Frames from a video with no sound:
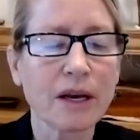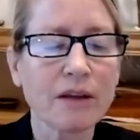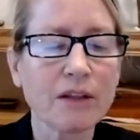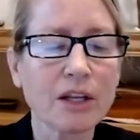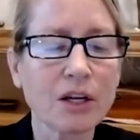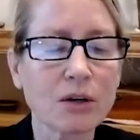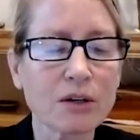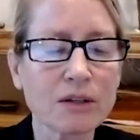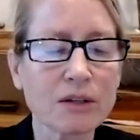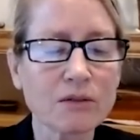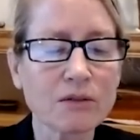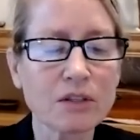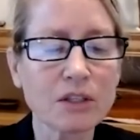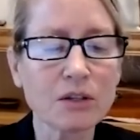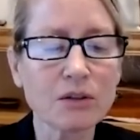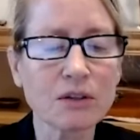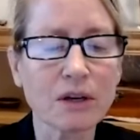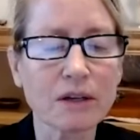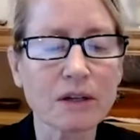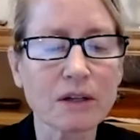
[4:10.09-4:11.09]
They are
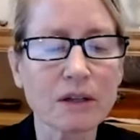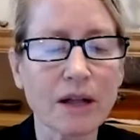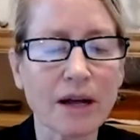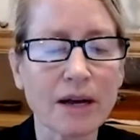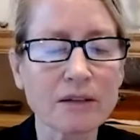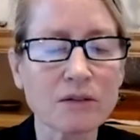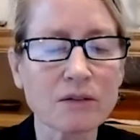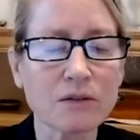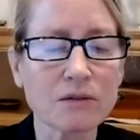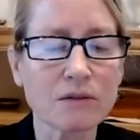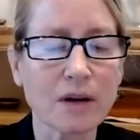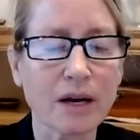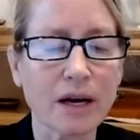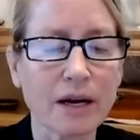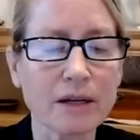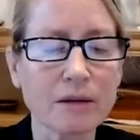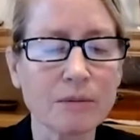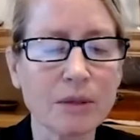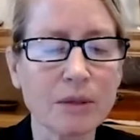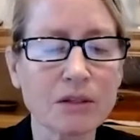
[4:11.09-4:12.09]
considered
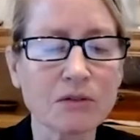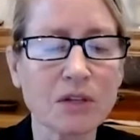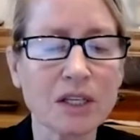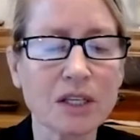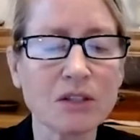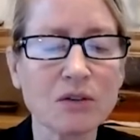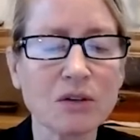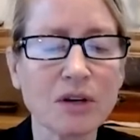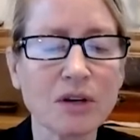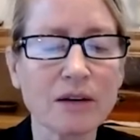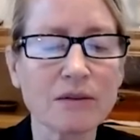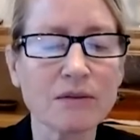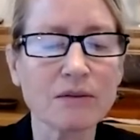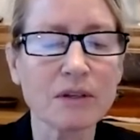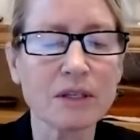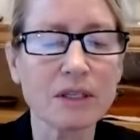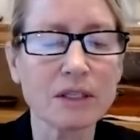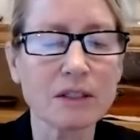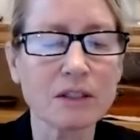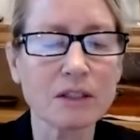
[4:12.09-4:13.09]
unclassified because they do not
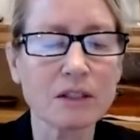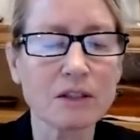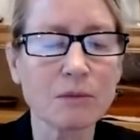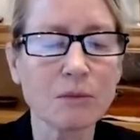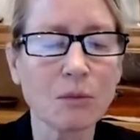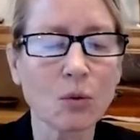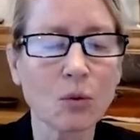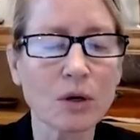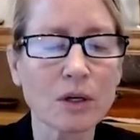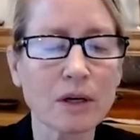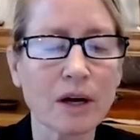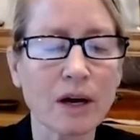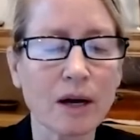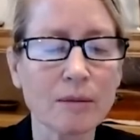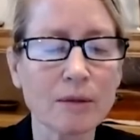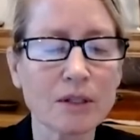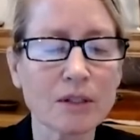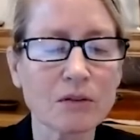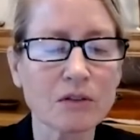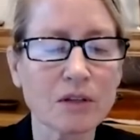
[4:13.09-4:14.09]
fit into the more
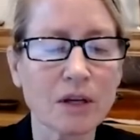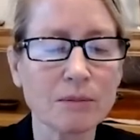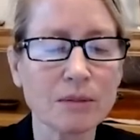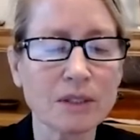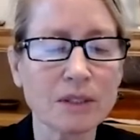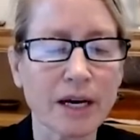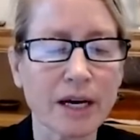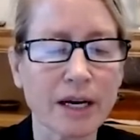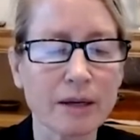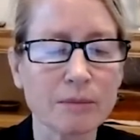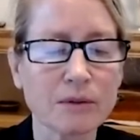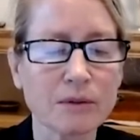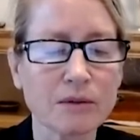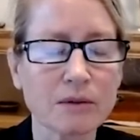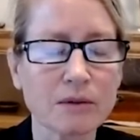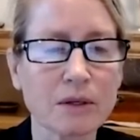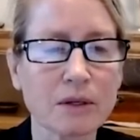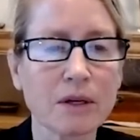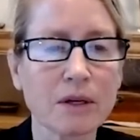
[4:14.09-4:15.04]
common subtypes.